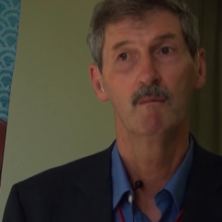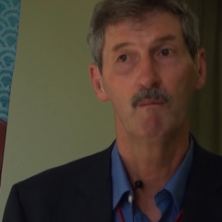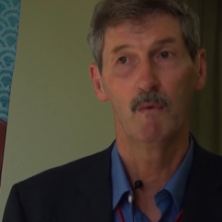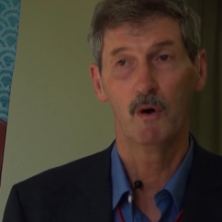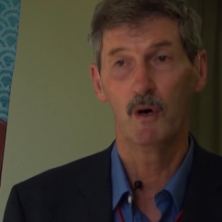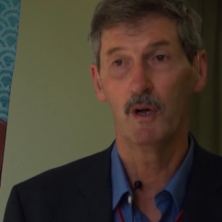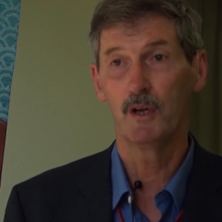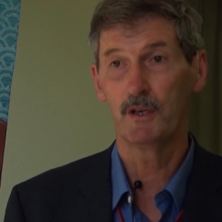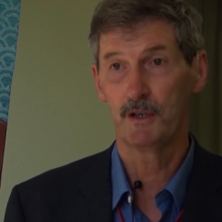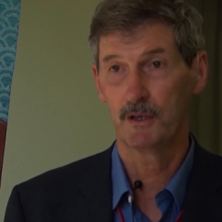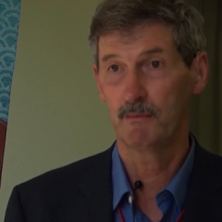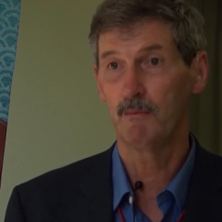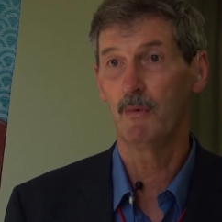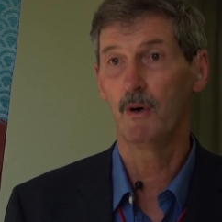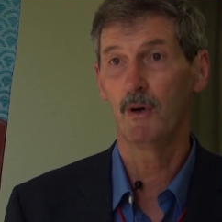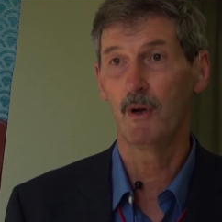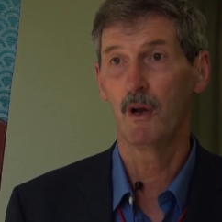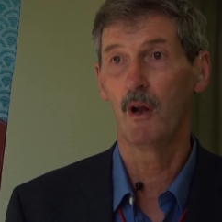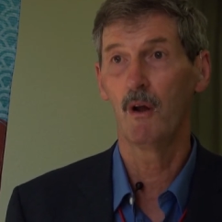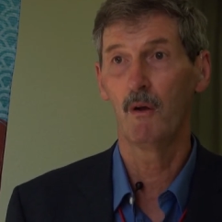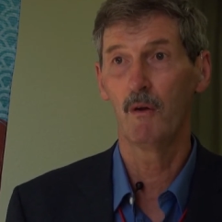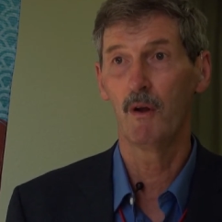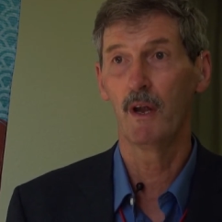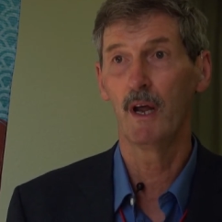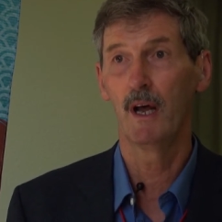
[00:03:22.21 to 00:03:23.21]
all
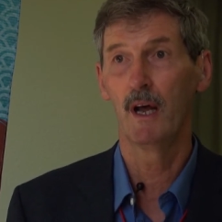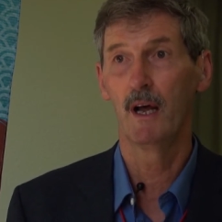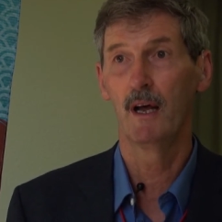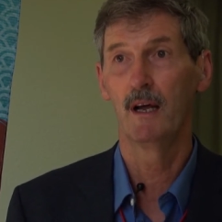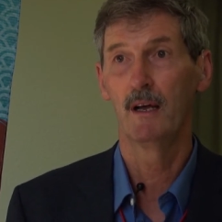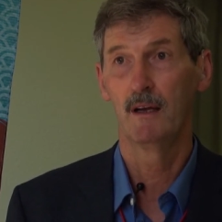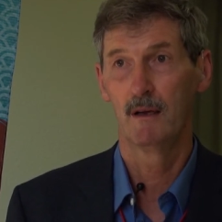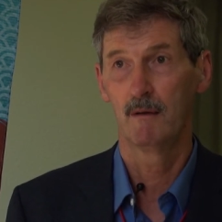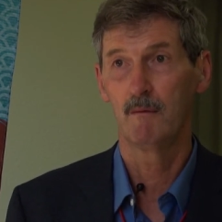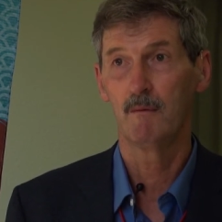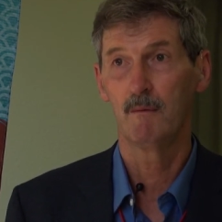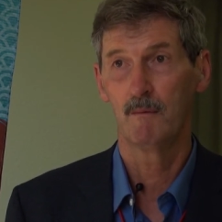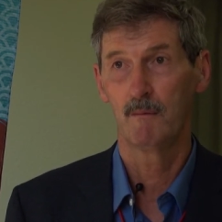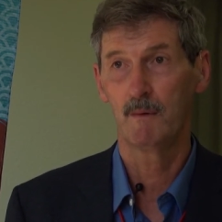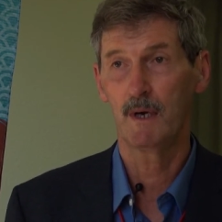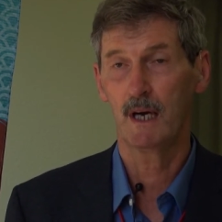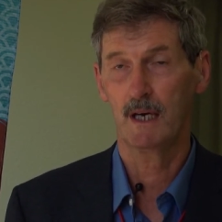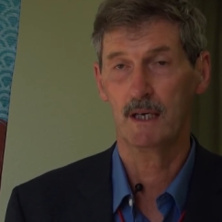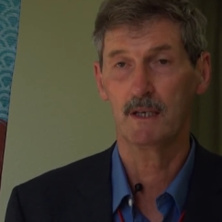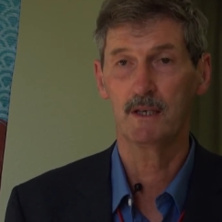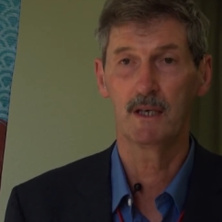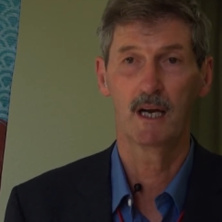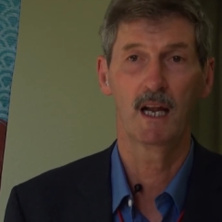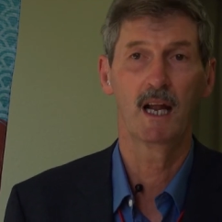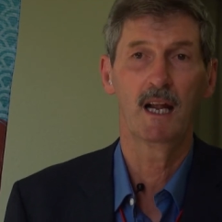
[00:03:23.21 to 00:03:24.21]
smallholder
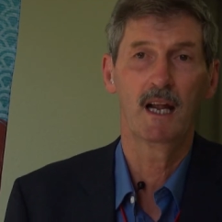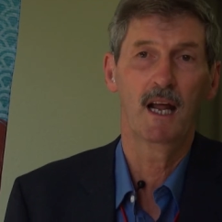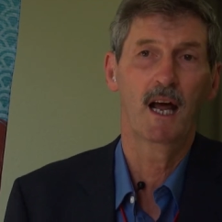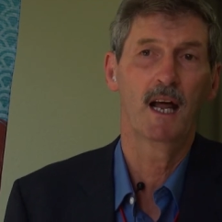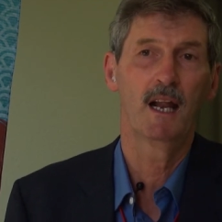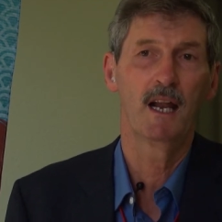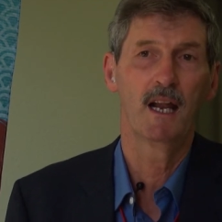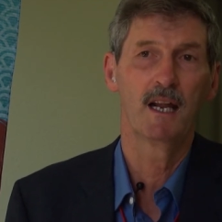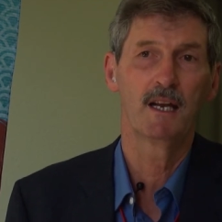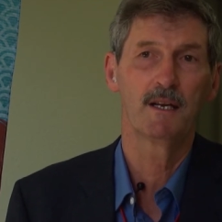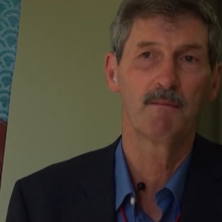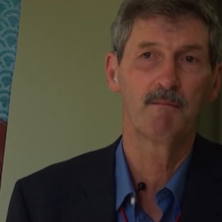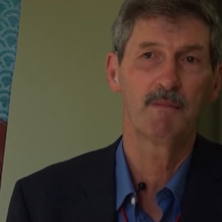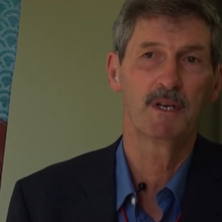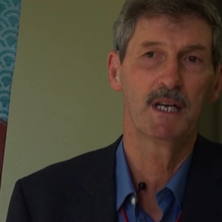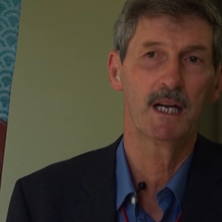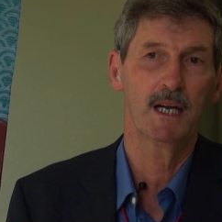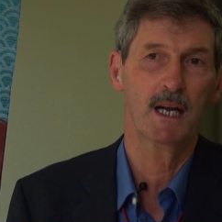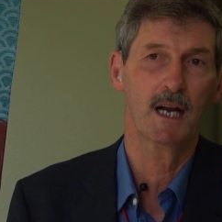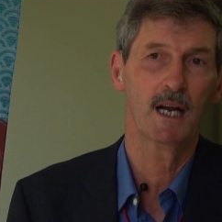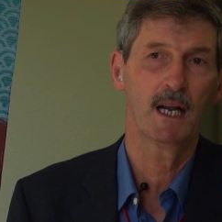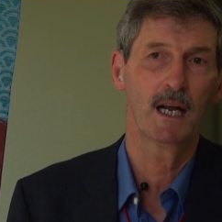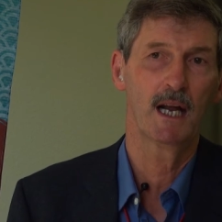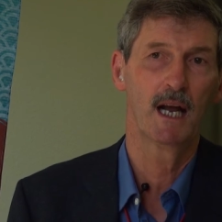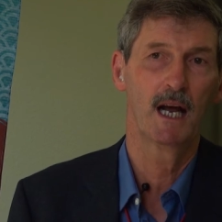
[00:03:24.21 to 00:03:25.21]
fraction, and as
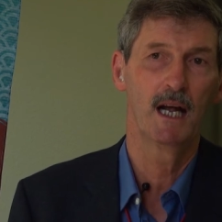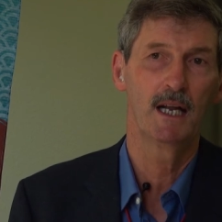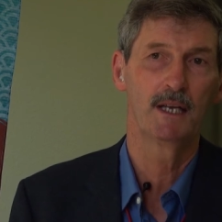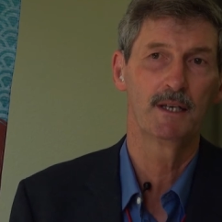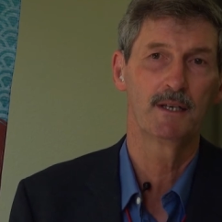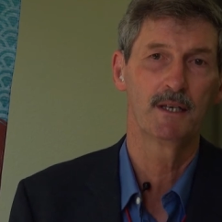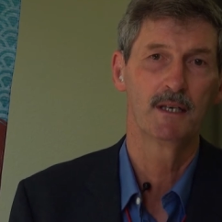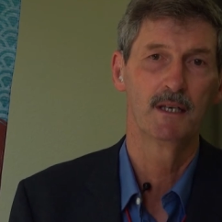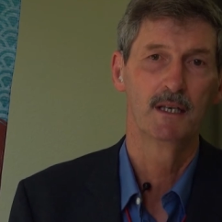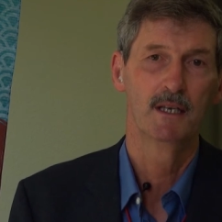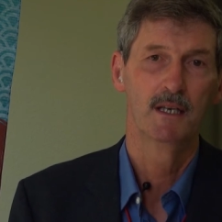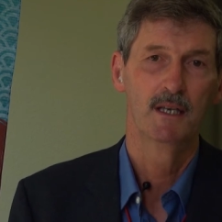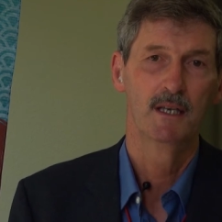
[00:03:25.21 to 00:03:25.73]
particularly as